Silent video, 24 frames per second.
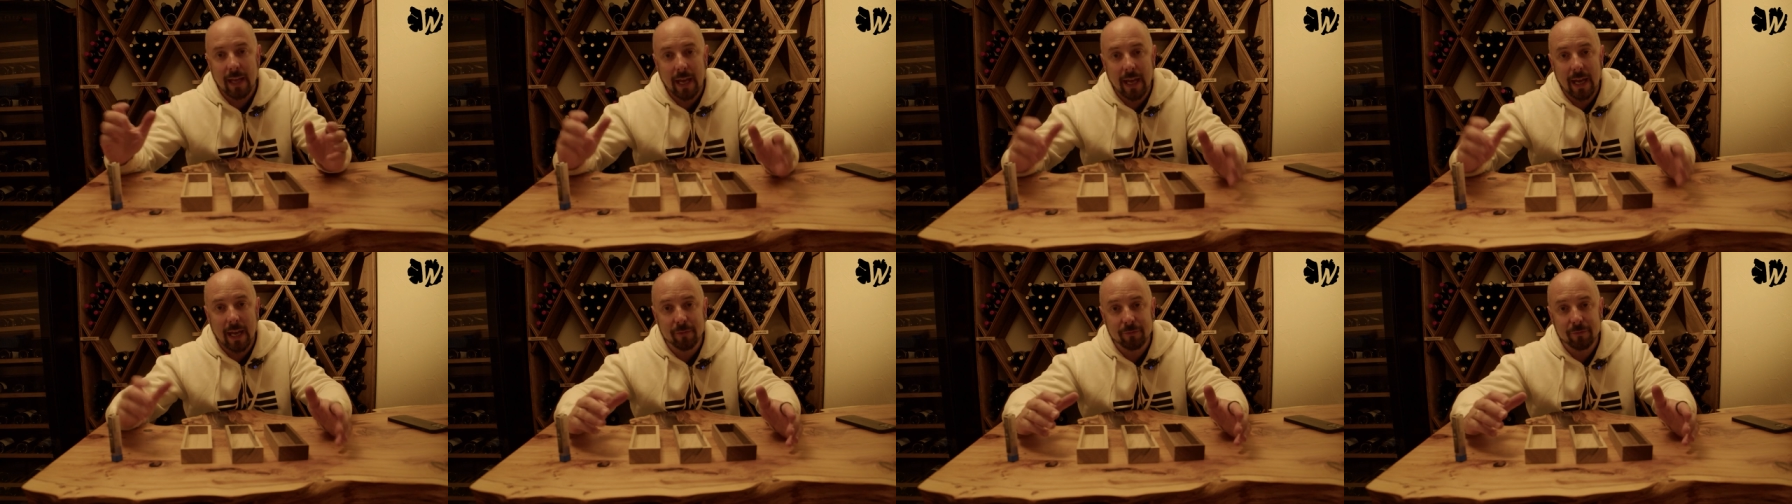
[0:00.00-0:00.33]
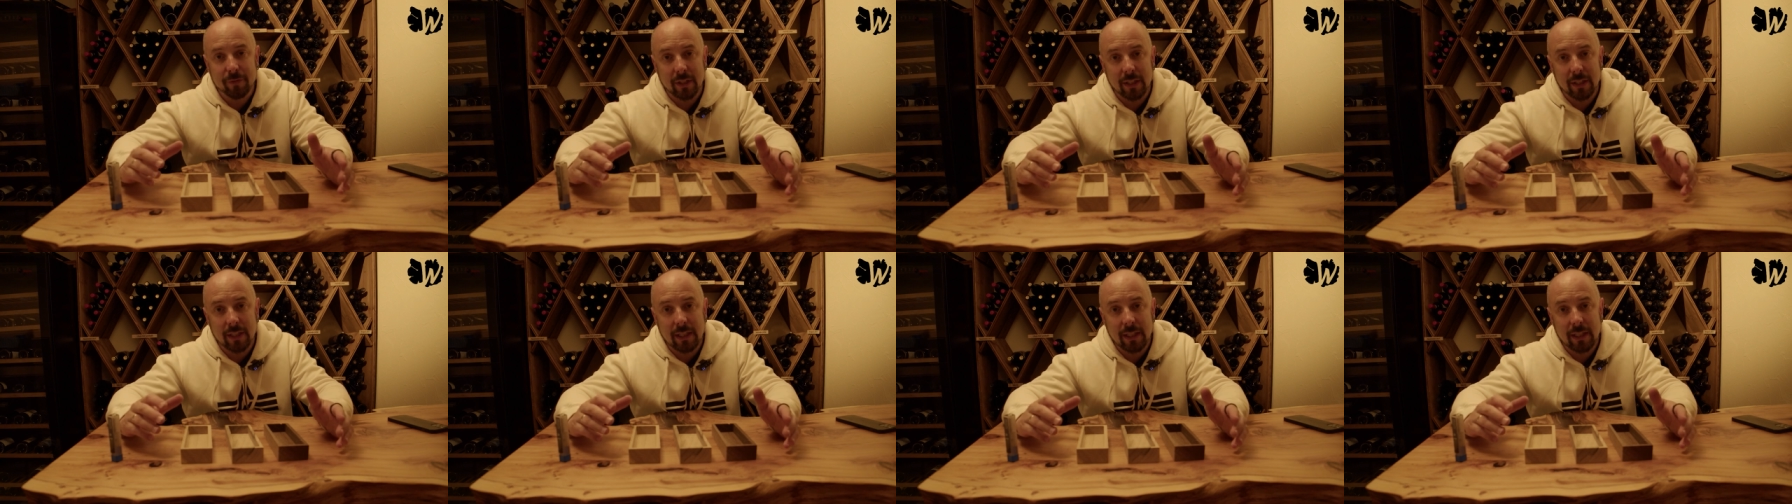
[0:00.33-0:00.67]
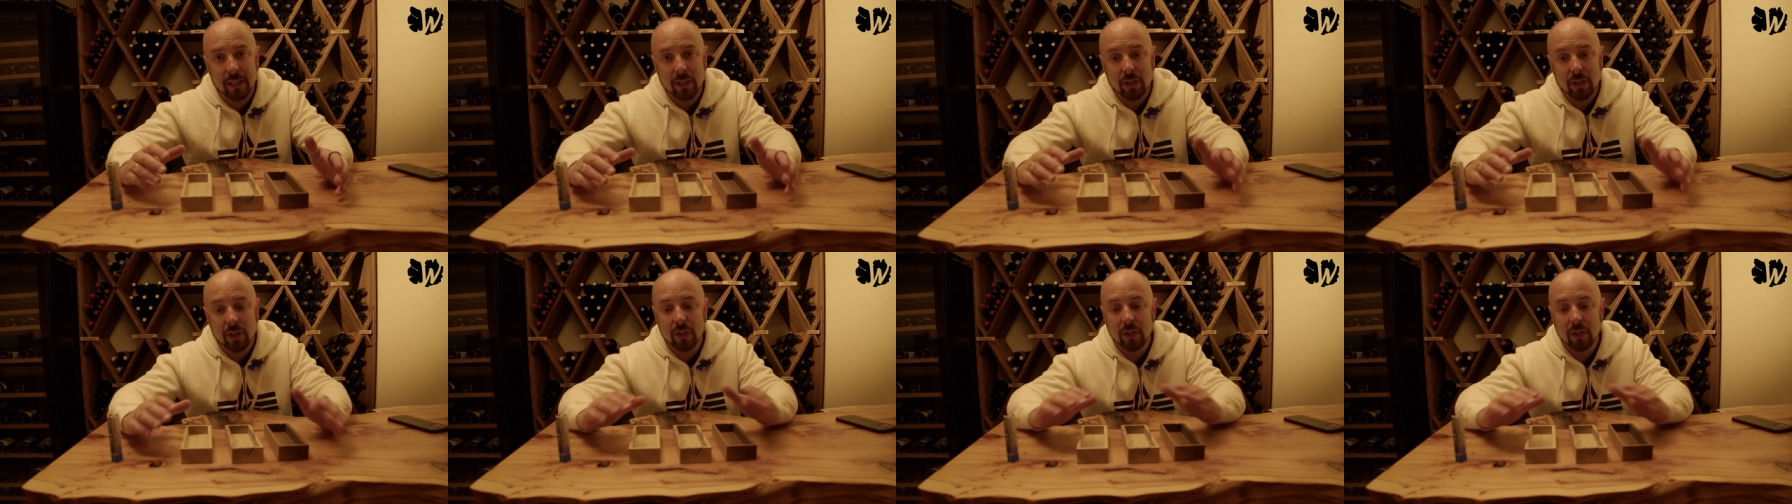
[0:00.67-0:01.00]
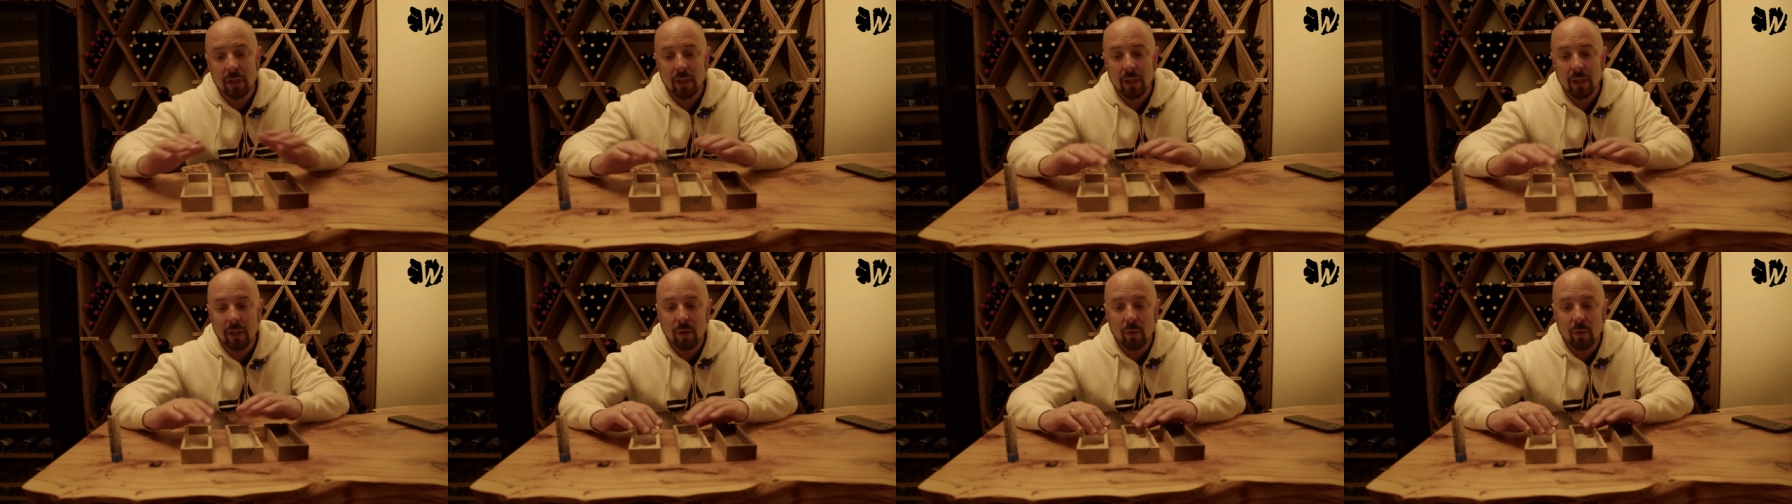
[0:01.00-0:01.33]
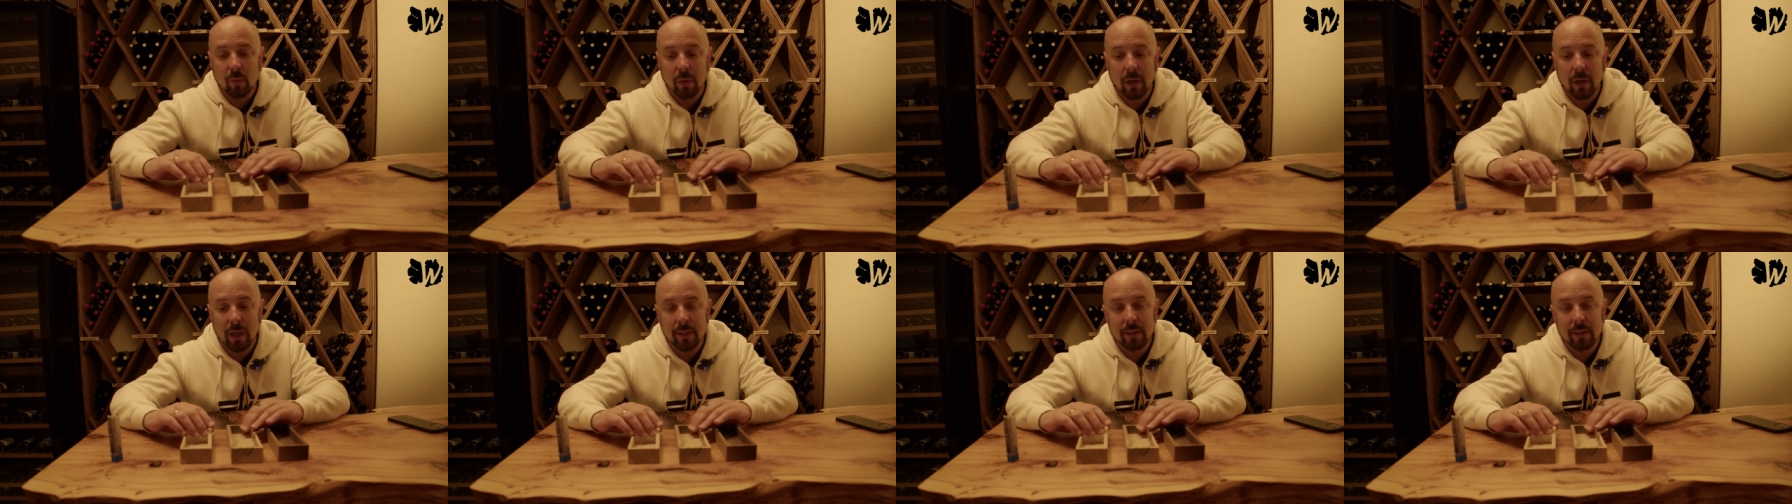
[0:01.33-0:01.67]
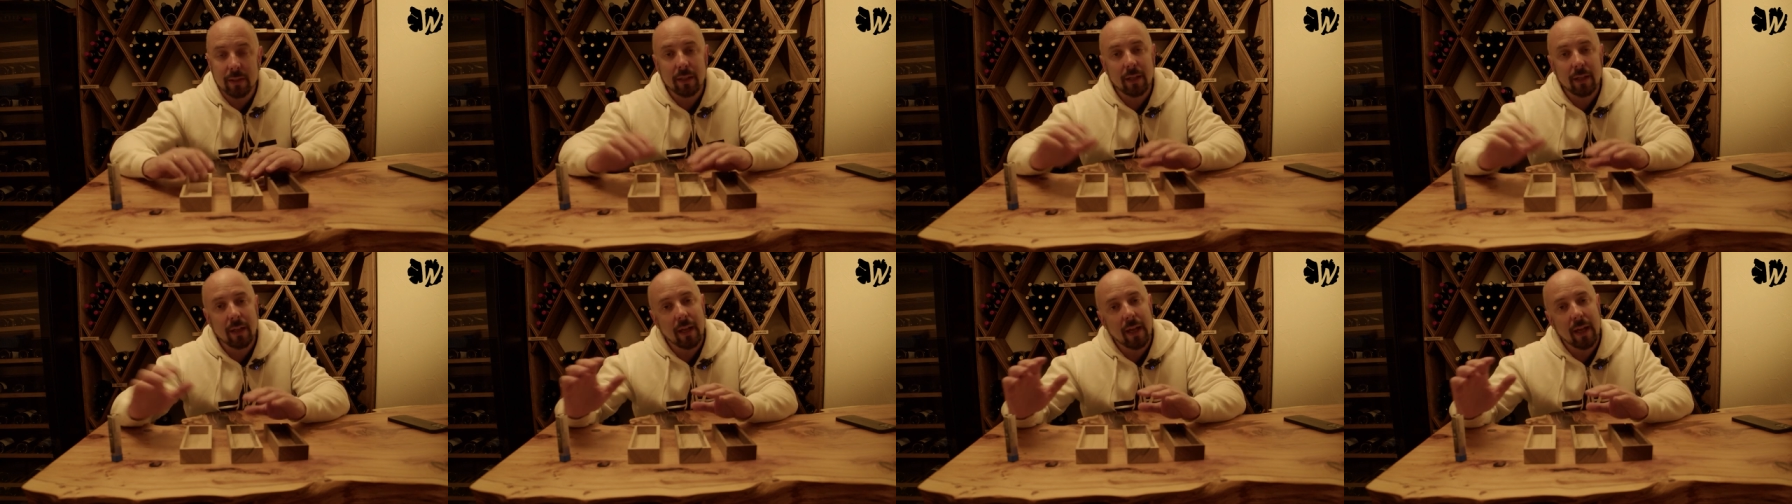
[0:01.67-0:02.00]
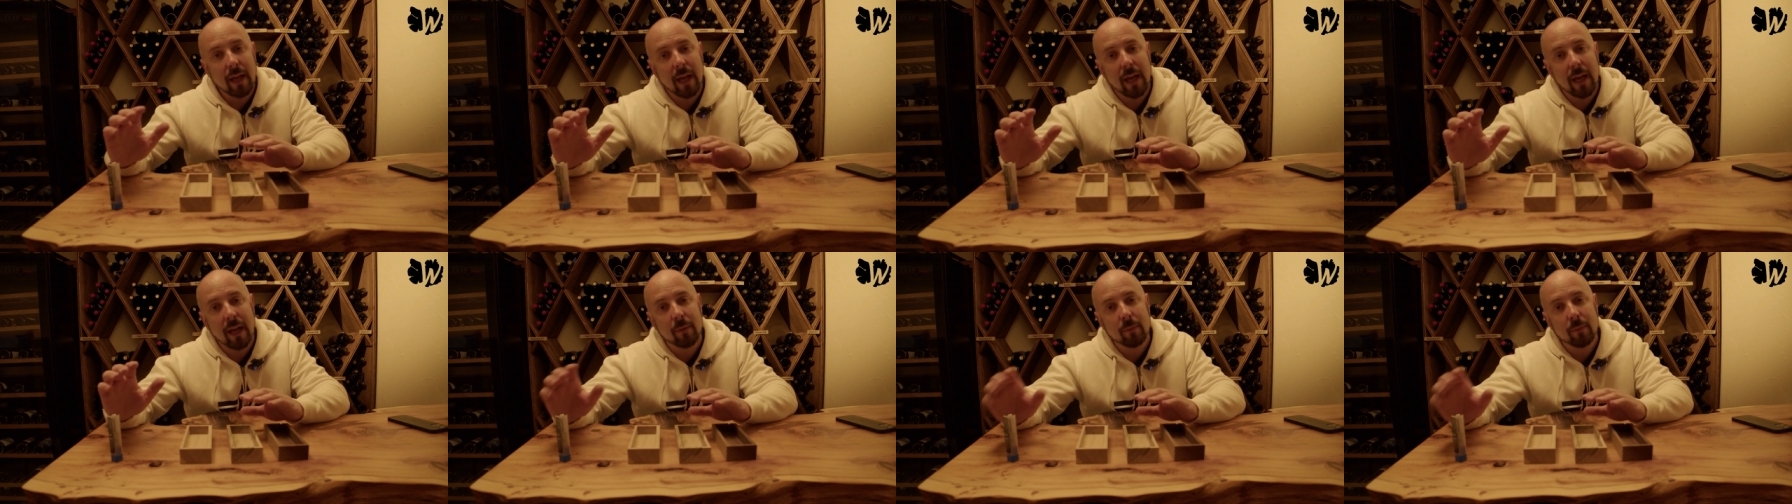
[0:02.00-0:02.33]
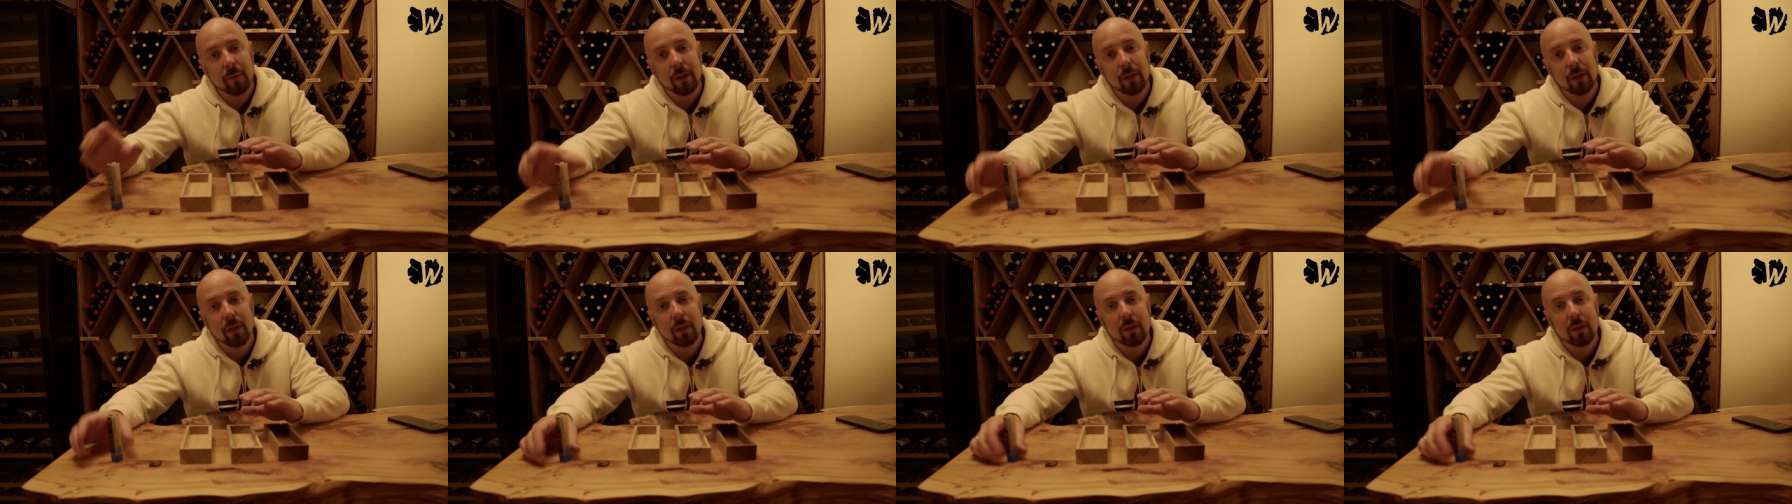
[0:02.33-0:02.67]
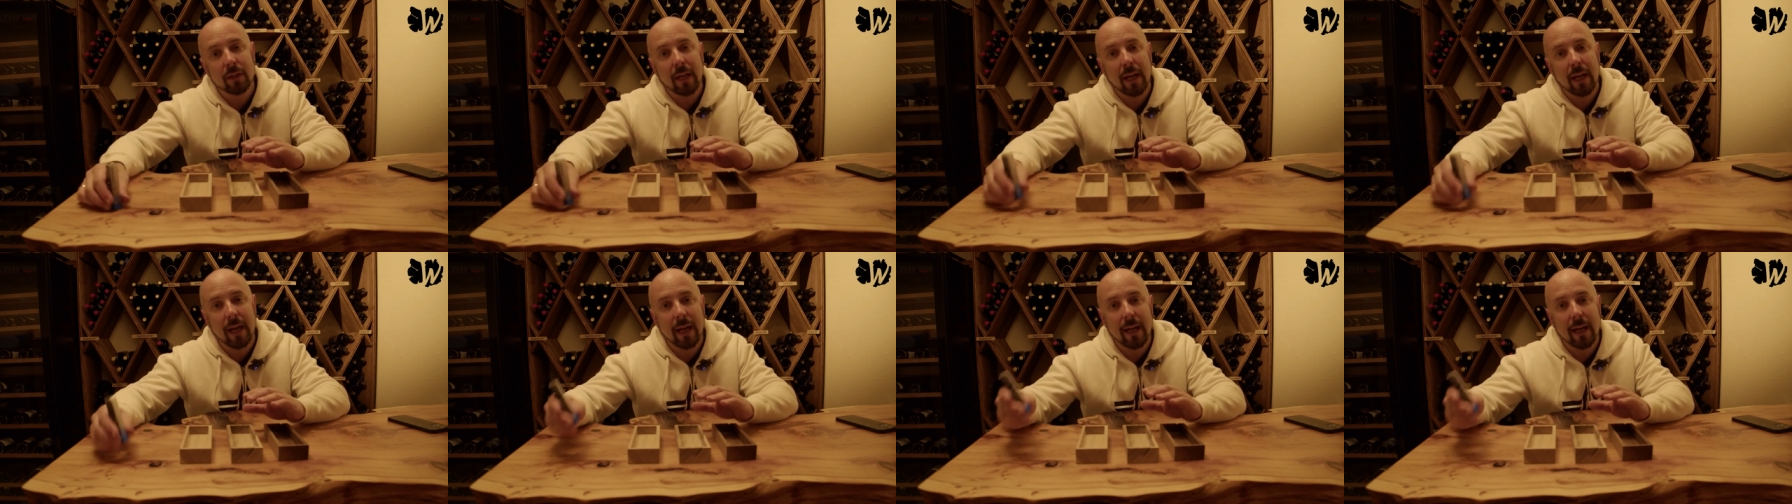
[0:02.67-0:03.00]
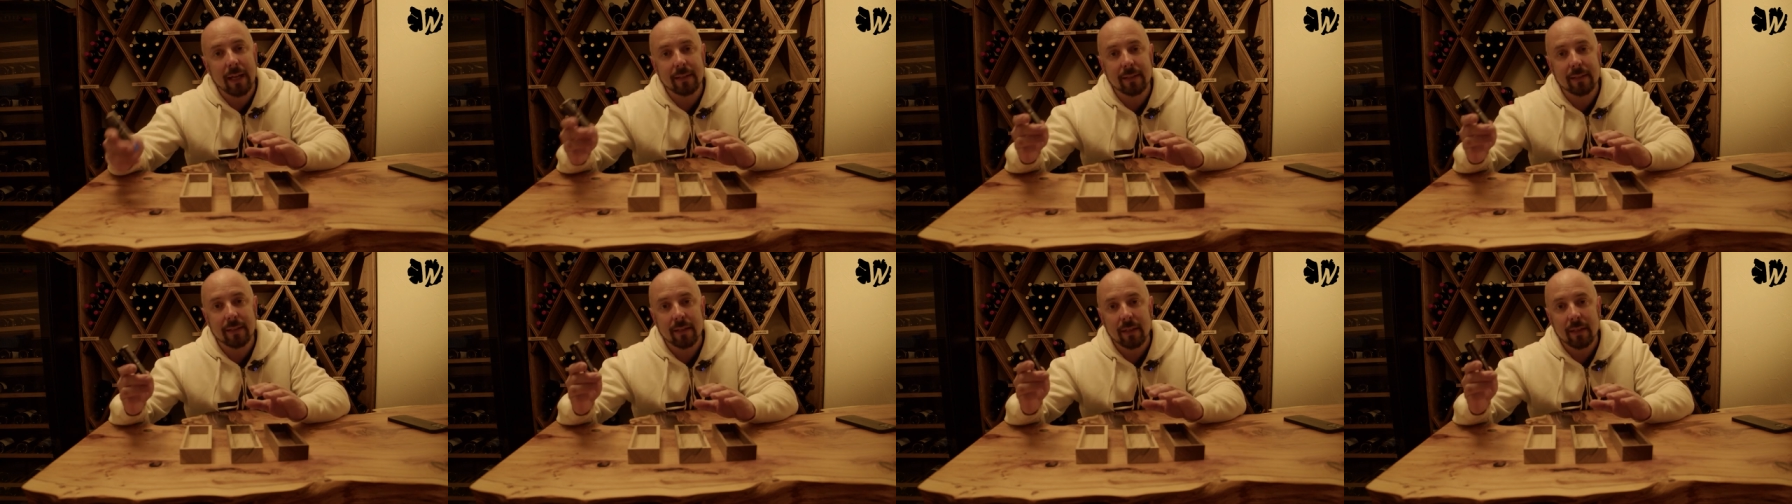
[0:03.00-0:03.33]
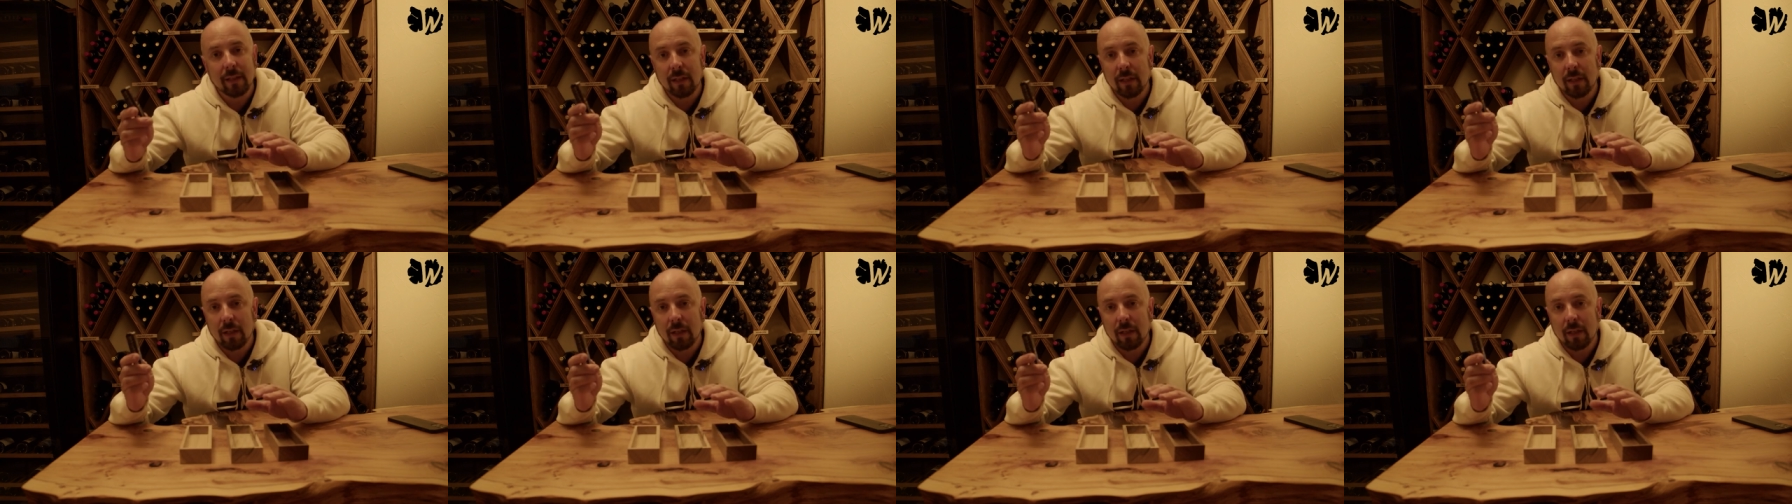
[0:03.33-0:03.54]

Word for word: After each one, I will look at